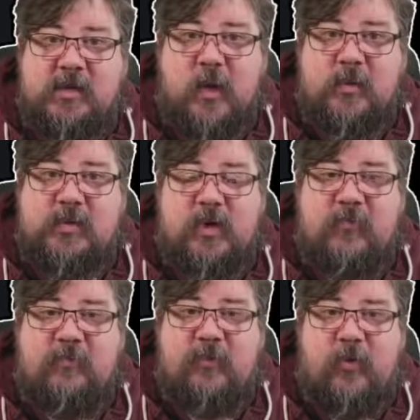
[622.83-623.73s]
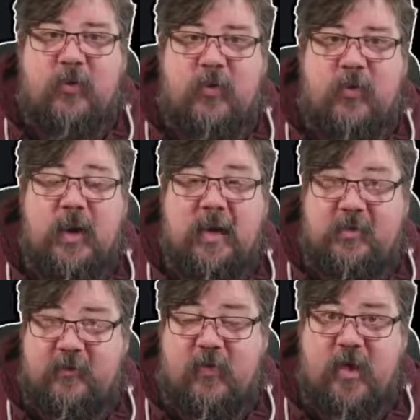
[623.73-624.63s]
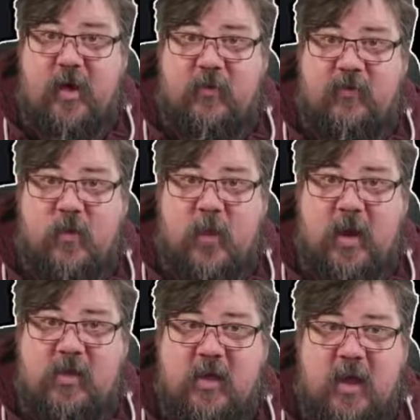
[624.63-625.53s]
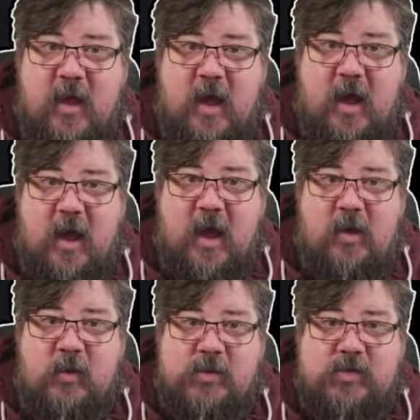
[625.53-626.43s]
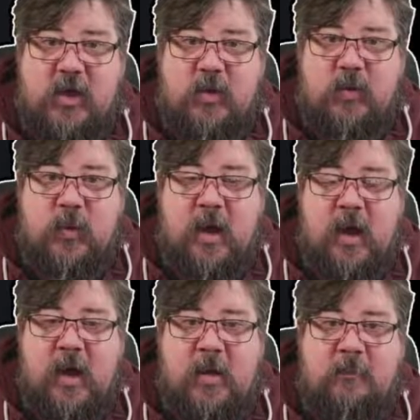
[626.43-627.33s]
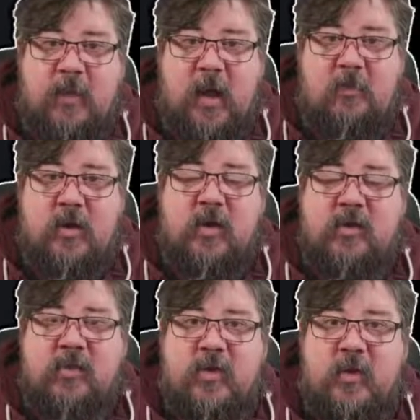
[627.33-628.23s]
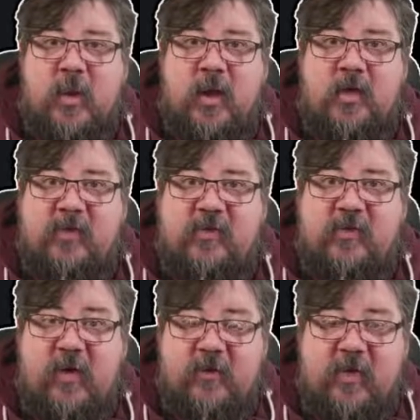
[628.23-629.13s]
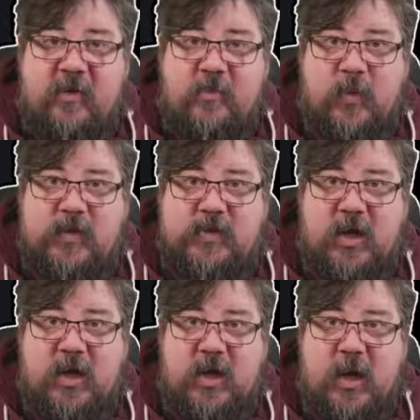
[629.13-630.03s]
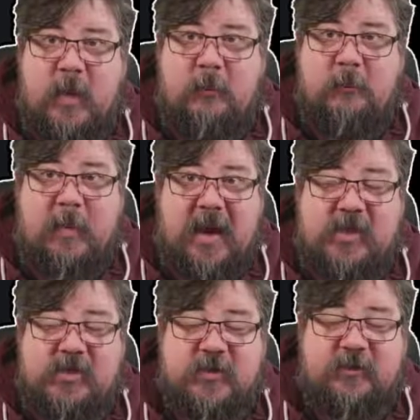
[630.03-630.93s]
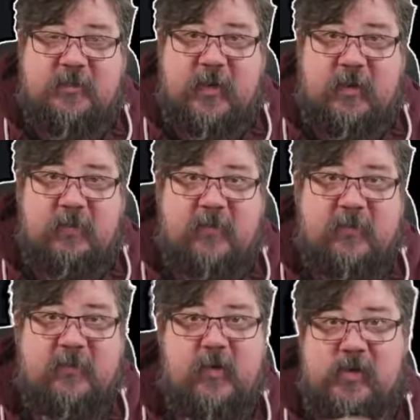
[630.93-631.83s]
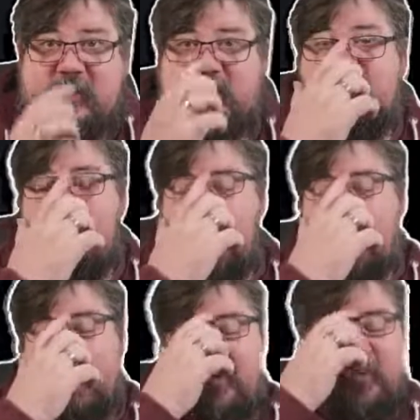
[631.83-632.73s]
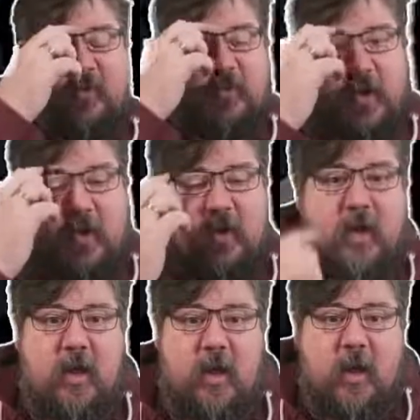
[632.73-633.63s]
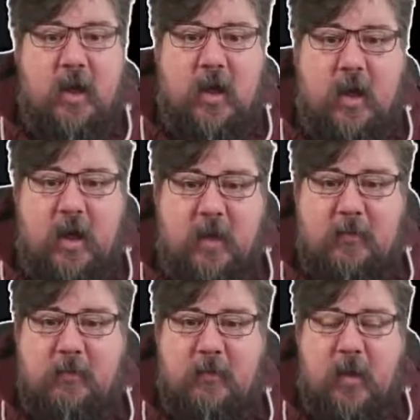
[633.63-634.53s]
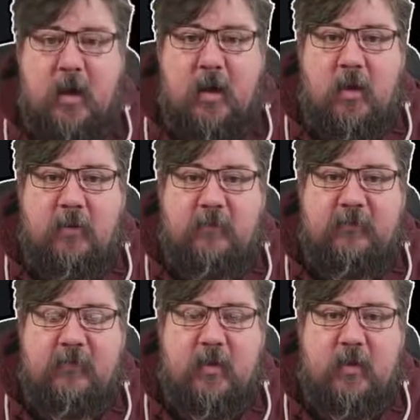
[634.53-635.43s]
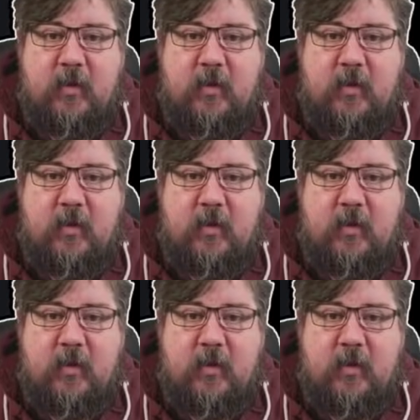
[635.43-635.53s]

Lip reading: So I was looking for guests for In Convo with, and also I'm looking to do another series, which I managed to film the first recording of this week of